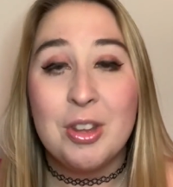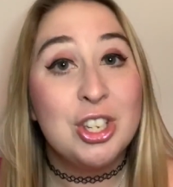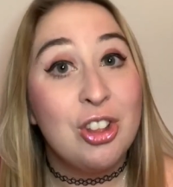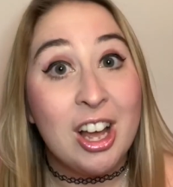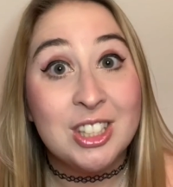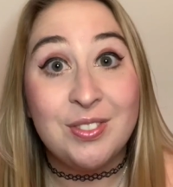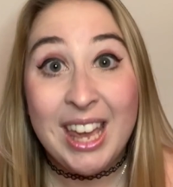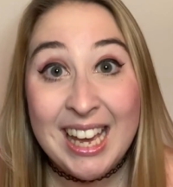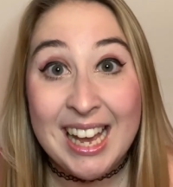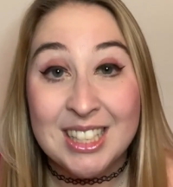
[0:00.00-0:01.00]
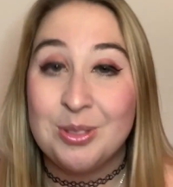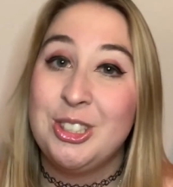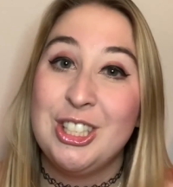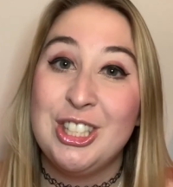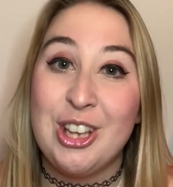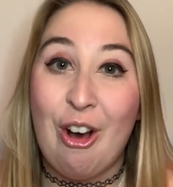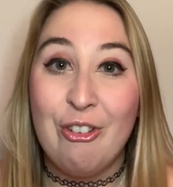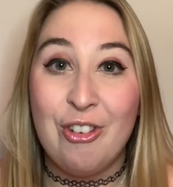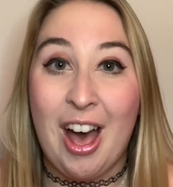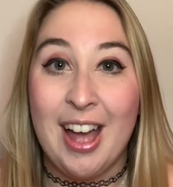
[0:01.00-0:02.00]
Las Vegas, which is so
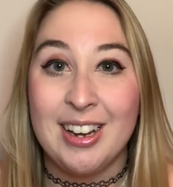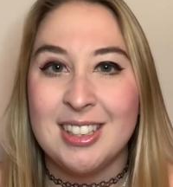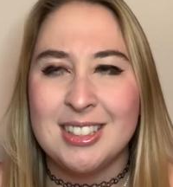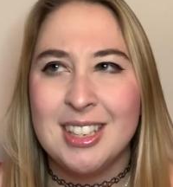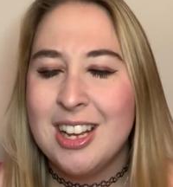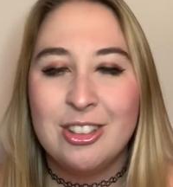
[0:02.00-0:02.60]
fun because